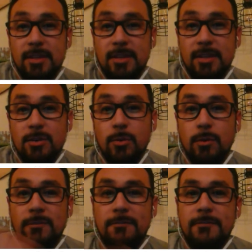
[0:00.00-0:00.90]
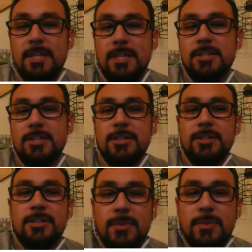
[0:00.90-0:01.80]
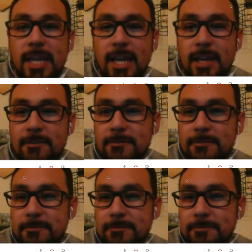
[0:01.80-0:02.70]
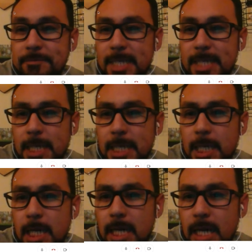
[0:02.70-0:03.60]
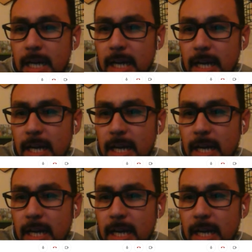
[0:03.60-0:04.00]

going to hide the camera here, the little